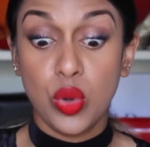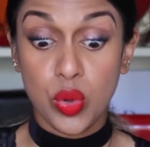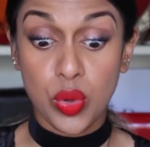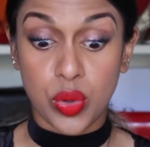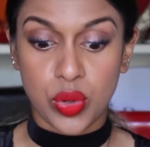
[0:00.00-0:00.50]

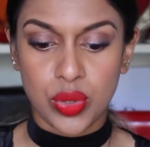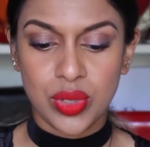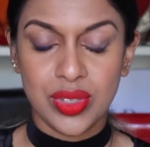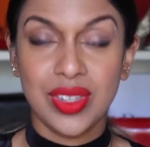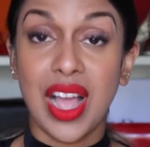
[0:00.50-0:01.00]
Whew,
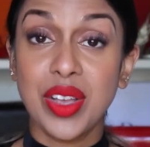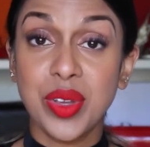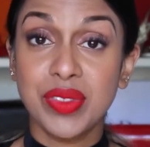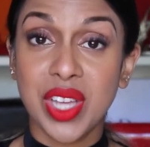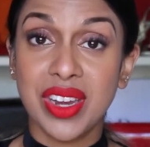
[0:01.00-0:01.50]
I
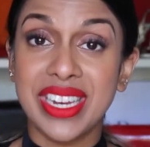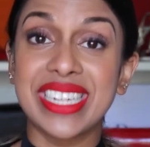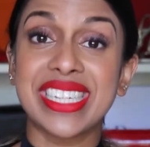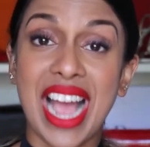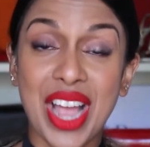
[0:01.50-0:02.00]
could have done an
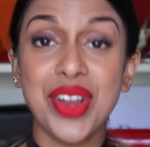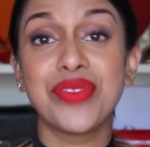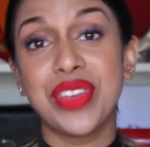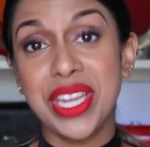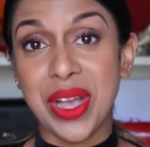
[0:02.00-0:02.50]

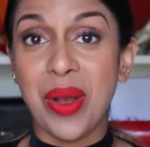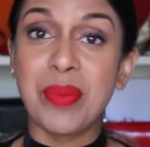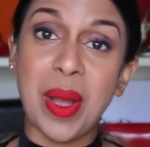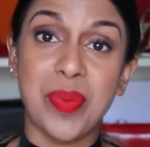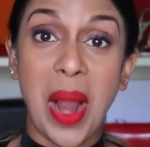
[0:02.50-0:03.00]
entire video
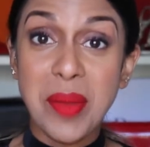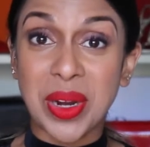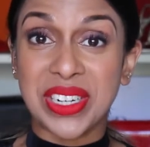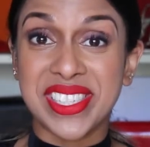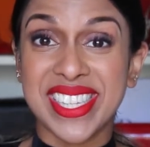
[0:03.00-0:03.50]
about
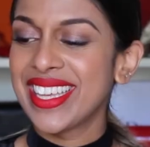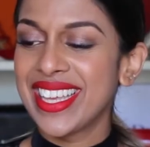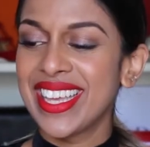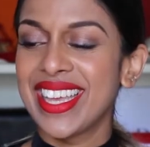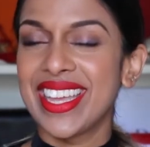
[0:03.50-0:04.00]
primers.
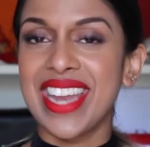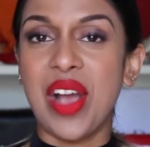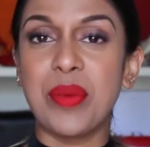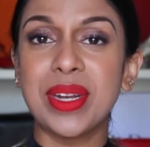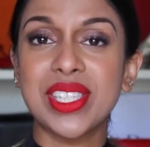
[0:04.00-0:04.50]

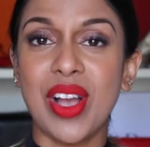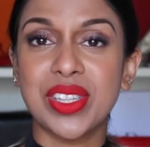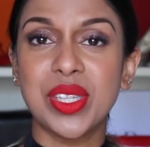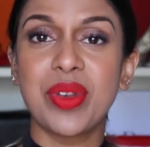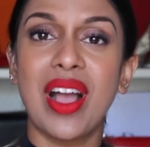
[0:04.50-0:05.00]
Now I'm going to
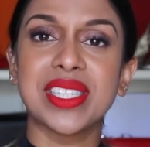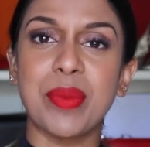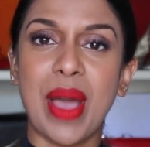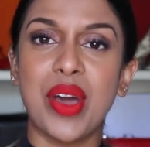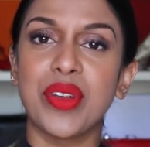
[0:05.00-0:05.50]
talk to you guys
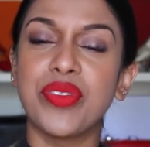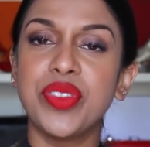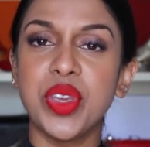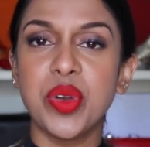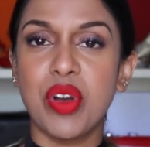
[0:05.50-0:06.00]
about a
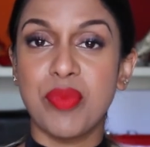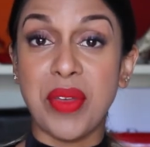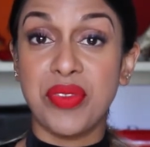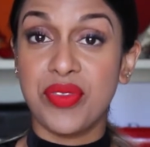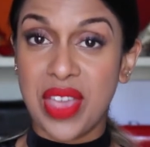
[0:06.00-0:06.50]
few of
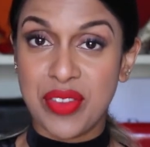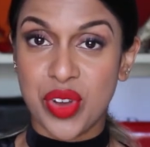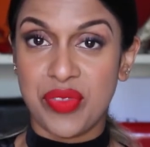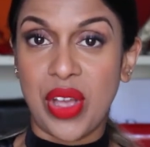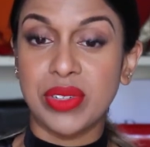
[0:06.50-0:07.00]
my
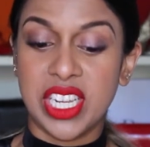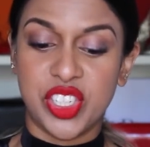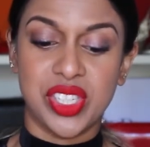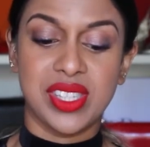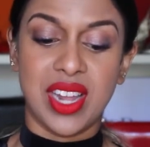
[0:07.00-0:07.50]
favorite
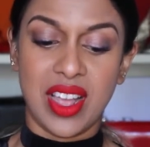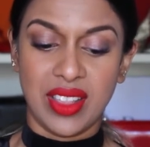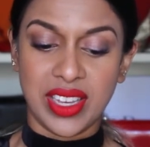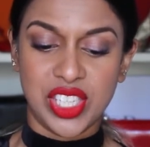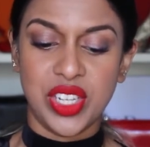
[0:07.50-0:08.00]
foundations that I
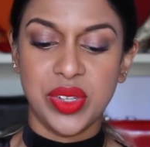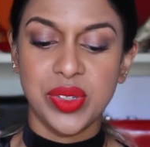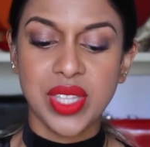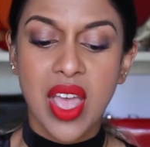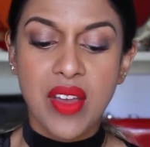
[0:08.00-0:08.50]
like to use.